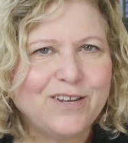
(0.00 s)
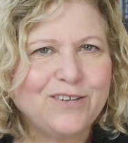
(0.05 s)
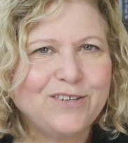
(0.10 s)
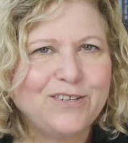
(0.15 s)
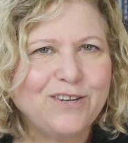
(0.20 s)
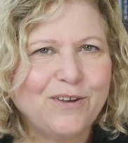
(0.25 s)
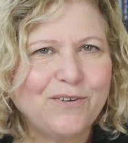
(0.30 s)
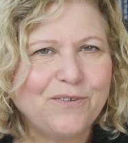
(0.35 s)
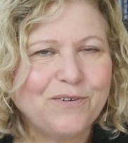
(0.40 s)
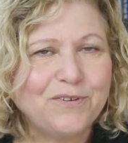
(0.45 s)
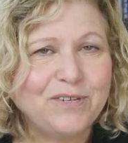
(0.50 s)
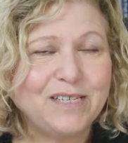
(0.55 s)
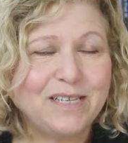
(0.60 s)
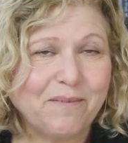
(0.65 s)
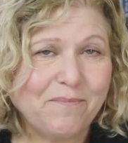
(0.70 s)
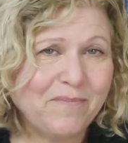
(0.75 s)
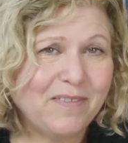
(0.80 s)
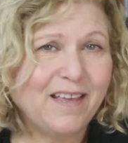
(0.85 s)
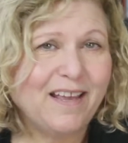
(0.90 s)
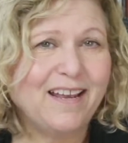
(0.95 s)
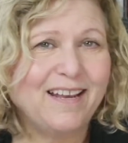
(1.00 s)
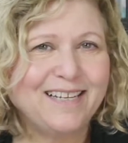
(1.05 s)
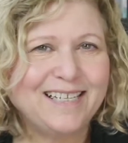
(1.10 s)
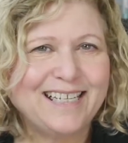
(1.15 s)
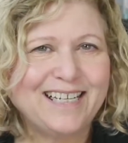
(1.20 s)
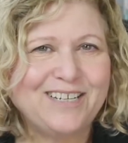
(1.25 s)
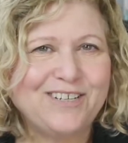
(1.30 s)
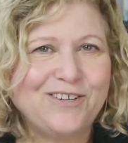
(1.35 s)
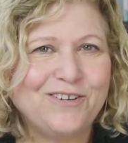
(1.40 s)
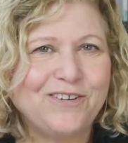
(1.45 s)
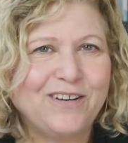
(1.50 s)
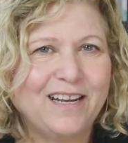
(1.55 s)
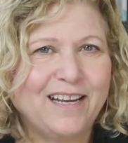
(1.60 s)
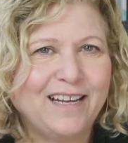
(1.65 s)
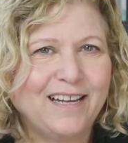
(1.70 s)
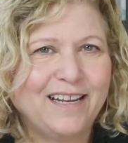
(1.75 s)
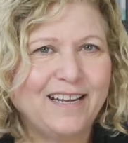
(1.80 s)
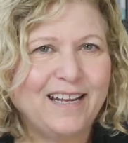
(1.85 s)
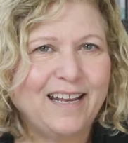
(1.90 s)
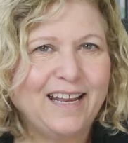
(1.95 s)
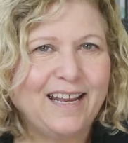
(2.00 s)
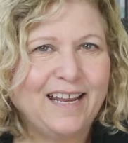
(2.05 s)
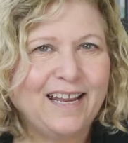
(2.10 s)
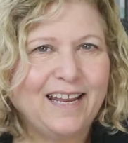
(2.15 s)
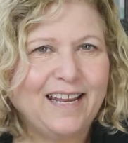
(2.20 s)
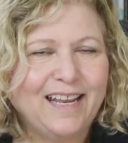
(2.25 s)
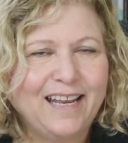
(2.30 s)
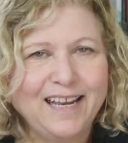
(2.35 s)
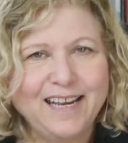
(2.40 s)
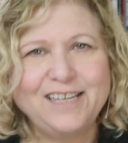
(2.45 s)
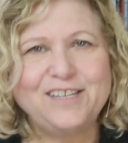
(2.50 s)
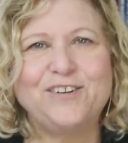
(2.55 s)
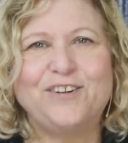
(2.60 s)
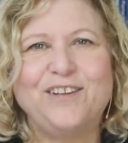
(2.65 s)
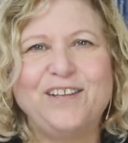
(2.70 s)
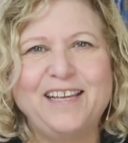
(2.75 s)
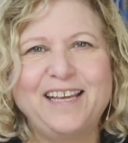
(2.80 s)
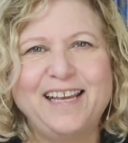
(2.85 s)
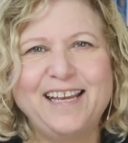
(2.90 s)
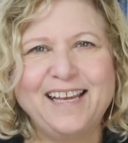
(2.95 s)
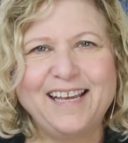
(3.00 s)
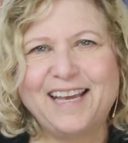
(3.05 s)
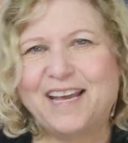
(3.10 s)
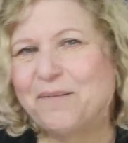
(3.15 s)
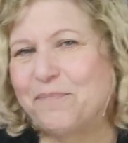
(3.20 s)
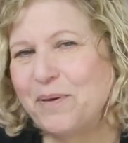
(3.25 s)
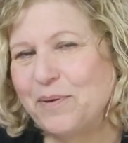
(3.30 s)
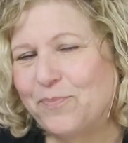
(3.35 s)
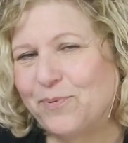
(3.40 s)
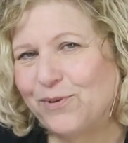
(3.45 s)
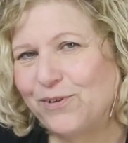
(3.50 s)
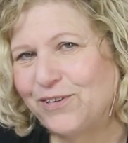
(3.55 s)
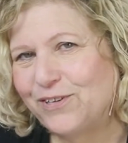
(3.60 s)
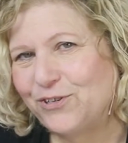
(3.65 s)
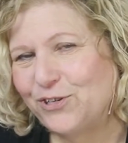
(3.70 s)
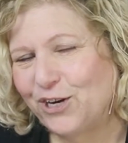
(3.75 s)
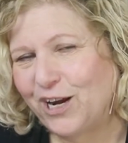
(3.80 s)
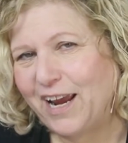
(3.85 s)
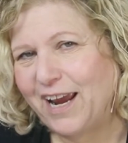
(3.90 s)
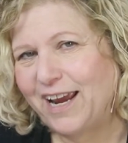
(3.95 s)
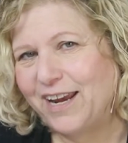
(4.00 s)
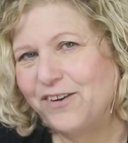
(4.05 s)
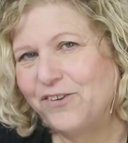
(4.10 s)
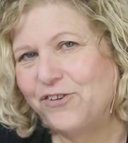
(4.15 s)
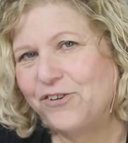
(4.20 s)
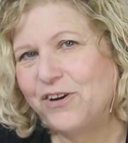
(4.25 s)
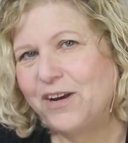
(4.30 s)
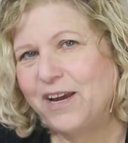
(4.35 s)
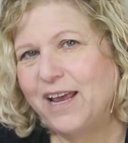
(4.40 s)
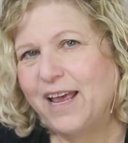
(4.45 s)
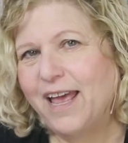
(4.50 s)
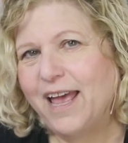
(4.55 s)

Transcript: So there's some things that you can easily get people to change,